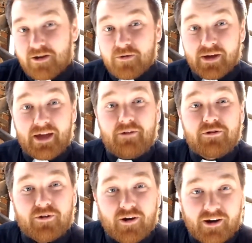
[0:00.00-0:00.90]
and to
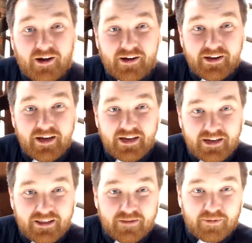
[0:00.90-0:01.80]
encounter our God
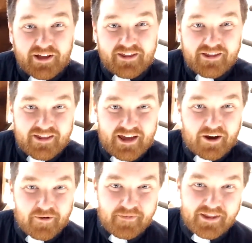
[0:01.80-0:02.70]
in the Blessed
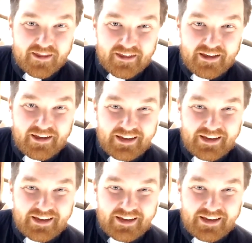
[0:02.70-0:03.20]
Sacraments.